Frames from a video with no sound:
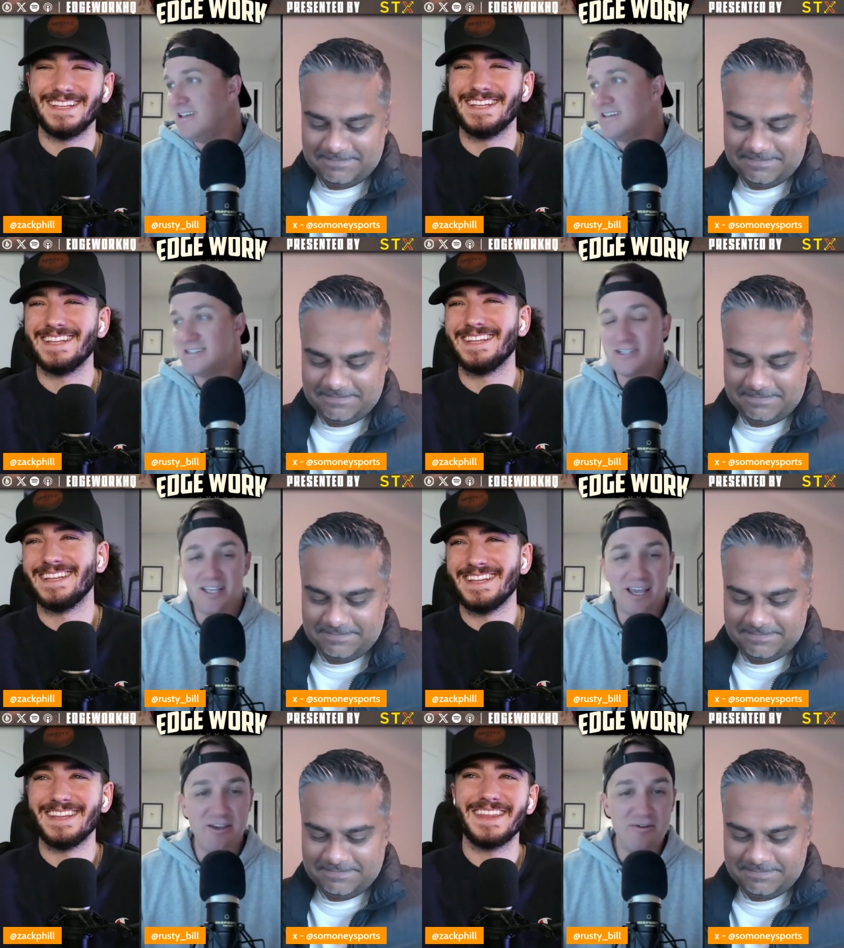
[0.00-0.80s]
Speaker 1: just like
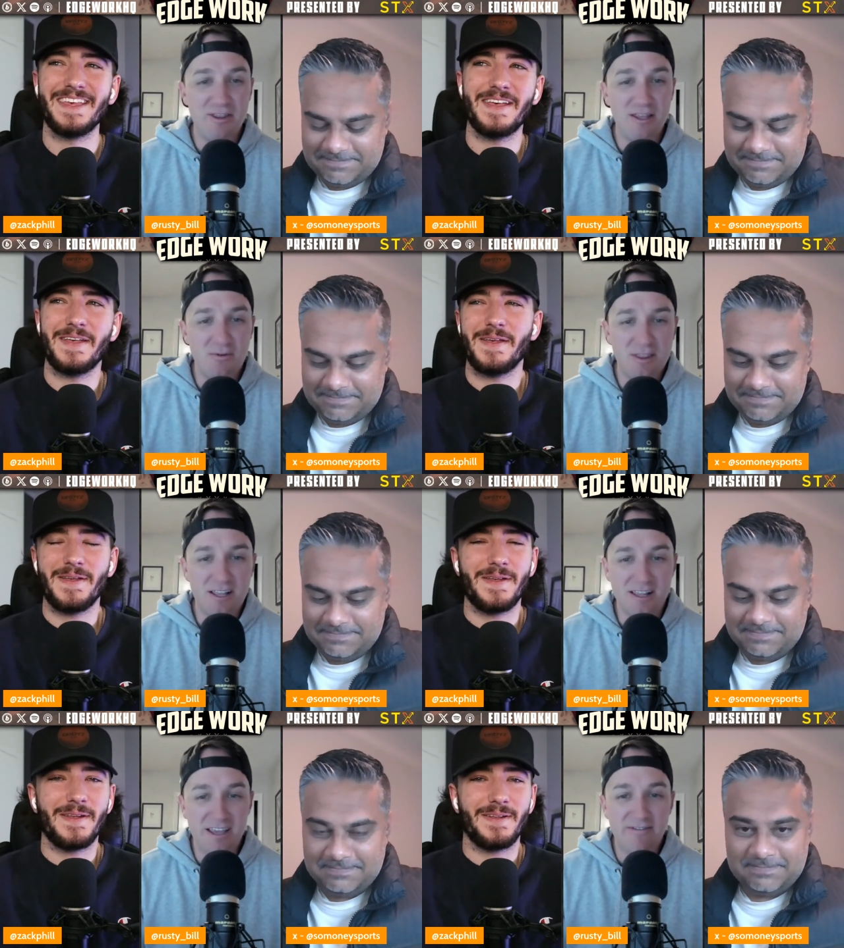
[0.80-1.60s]
you with the with the
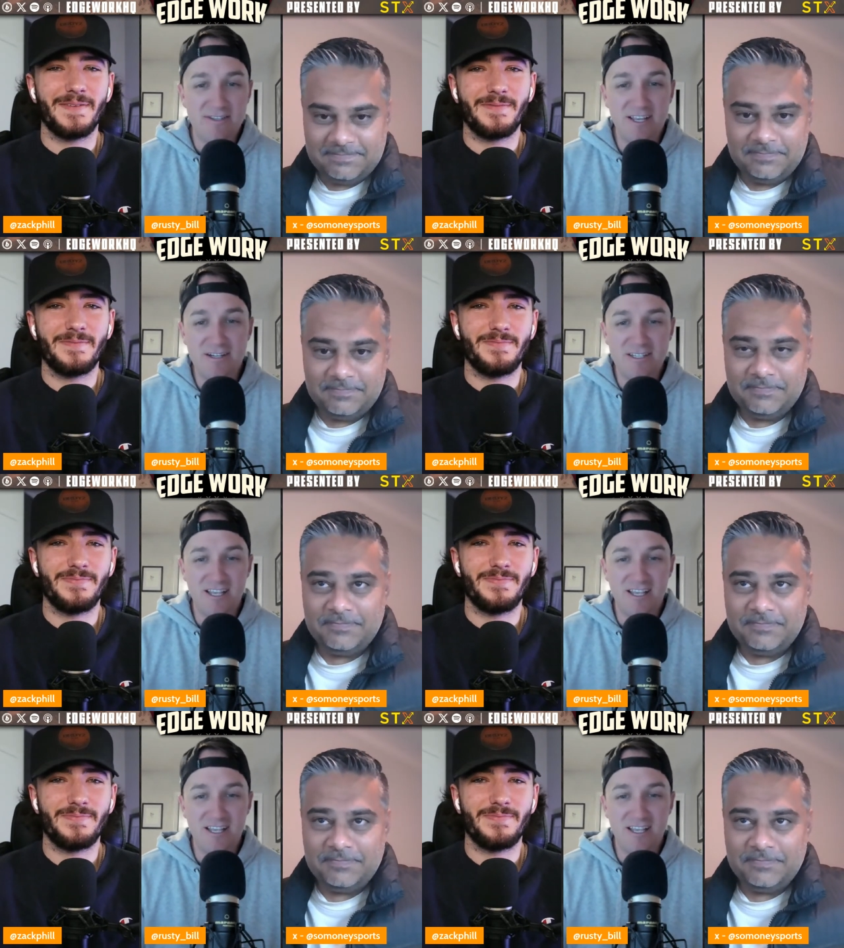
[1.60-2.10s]
Leafs and just